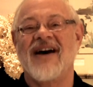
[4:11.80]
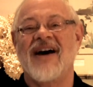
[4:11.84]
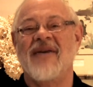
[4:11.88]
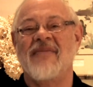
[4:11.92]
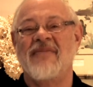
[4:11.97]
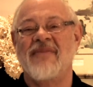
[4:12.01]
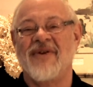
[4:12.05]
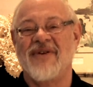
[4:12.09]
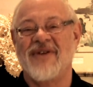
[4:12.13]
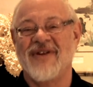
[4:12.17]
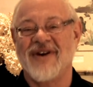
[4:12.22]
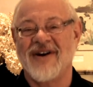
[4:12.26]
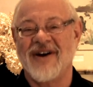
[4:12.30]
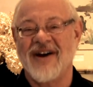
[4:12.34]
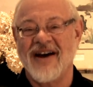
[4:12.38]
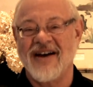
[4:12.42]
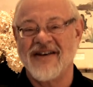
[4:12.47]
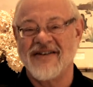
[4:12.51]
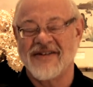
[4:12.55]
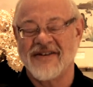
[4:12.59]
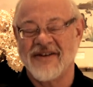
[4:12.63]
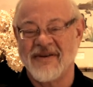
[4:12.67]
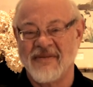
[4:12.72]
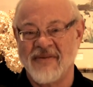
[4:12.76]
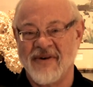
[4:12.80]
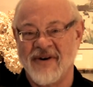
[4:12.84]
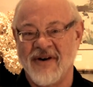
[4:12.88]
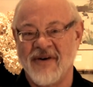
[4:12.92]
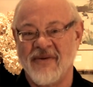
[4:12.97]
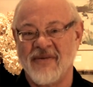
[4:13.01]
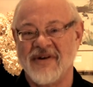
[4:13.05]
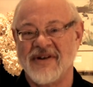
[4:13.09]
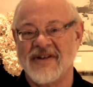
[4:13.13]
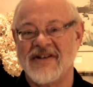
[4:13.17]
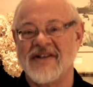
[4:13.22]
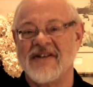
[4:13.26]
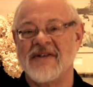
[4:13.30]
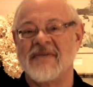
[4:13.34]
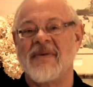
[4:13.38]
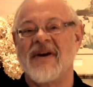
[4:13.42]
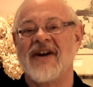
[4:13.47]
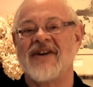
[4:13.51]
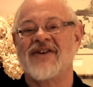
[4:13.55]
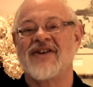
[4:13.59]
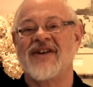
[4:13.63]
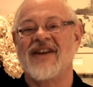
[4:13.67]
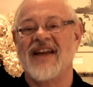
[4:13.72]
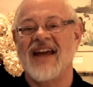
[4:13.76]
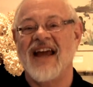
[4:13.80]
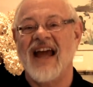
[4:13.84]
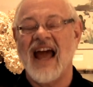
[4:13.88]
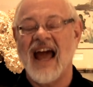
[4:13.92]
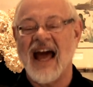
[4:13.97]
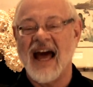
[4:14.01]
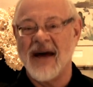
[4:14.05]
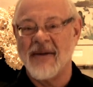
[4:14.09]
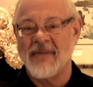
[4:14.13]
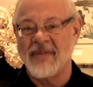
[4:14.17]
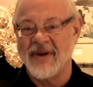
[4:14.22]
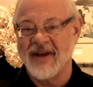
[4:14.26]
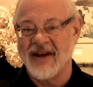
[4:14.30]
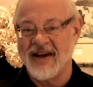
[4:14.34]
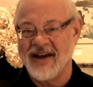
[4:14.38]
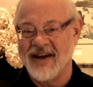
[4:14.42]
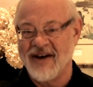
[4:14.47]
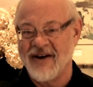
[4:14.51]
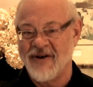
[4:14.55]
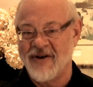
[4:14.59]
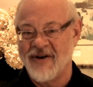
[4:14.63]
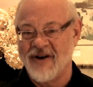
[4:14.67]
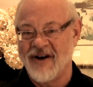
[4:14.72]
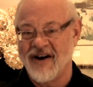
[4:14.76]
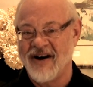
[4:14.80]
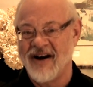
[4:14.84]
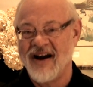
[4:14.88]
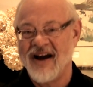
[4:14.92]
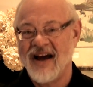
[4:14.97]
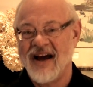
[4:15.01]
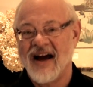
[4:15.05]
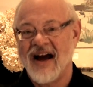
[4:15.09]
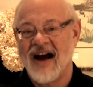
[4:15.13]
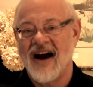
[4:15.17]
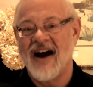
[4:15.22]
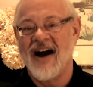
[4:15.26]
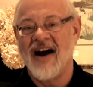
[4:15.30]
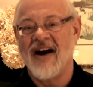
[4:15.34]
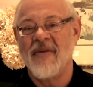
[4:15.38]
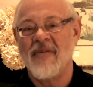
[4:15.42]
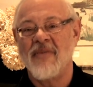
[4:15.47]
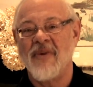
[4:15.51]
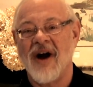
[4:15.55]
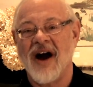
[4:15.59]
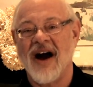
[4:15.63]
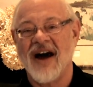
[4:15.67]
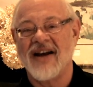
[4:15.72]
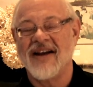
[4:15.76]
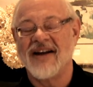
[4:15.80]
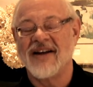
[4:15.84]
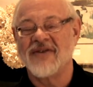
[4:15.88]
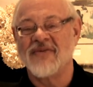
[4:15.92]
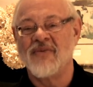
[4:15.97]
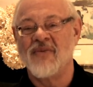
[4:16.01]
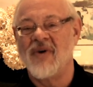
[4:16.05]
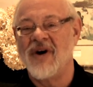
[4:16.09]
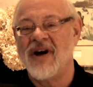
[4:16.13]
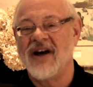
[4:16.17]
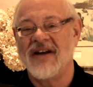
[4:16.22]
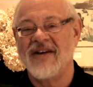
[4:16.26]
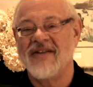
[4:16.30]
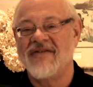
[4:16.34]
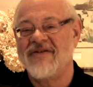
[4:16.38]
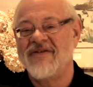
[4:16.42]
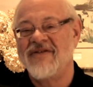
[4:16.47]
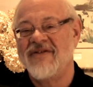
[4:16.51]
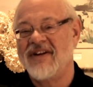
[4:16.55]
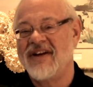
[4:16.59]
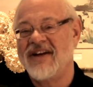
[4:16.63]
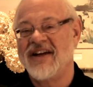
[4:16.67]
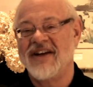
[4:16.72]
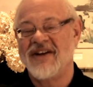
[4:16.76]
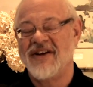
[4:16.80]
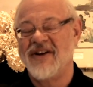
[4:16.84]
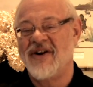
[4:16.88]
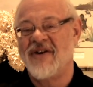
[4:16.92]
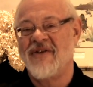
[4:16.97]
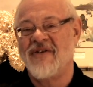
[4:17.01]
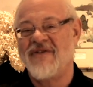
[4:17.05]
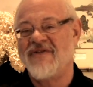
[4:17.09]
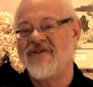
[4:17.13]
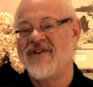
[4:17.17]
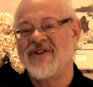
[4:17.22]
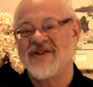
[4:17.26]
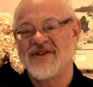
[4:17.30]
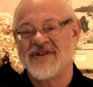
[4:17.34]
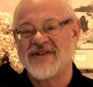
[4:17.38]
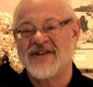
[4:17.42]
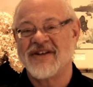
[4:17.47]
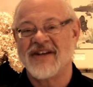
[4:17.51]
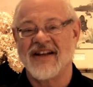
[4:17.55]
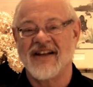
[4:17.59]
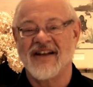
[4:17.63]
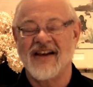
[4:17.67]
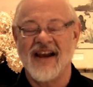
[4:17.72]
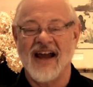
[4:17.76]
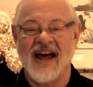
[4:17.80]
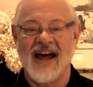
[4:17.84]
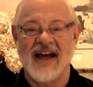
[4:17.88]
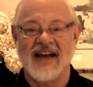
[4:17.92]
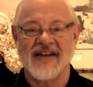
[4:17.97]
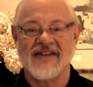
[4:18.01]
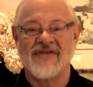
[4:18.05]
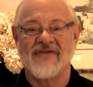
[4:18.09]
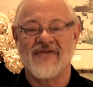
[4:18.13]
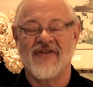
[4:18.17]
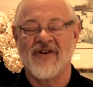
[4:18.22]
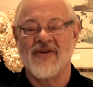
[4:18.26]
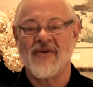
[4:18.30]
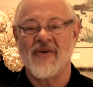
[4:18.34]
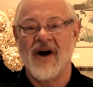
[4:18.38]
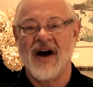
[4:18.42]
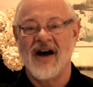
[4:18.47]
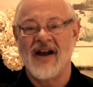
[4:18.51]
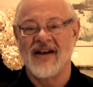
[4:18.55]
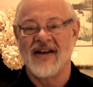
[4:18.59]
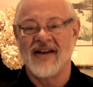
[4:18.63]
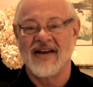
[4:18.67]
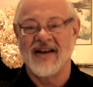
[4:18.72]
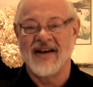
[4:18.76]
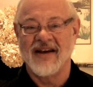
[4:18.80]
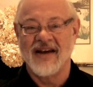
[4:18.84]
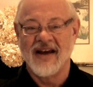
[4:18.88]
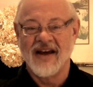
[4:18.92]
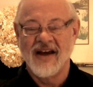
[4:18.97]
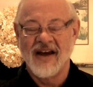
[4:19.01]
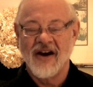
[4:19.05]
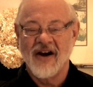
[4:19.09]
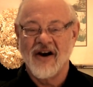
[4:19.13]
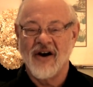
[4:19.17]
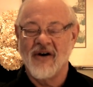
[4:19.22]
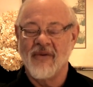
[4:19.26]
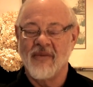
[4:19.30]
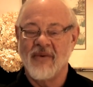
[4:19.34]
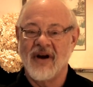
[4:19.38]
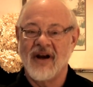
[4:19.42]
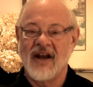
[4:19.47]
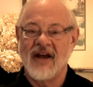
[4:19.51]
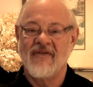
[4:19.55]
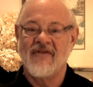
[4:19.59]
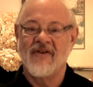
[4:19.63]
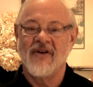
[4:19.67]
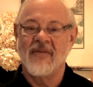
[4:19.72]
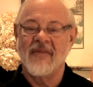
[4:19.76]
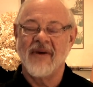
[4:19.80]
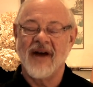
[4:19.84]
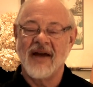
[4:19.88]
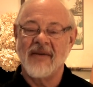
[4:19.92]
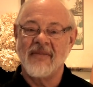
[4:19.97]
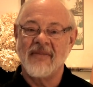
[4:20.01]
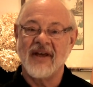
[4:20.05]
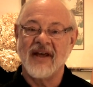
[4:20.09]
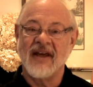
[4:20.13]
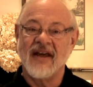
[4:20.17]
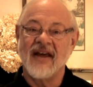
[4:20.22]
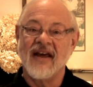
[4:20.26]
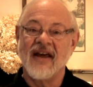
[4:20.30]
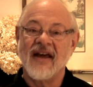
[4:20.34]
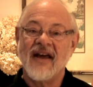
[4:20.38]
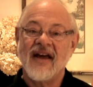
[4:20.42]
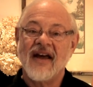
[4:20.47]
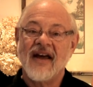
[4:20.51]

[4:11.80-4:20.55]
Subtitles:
up, or the customer was especially happy, or our product won, first in class for quality, or whatever it might be.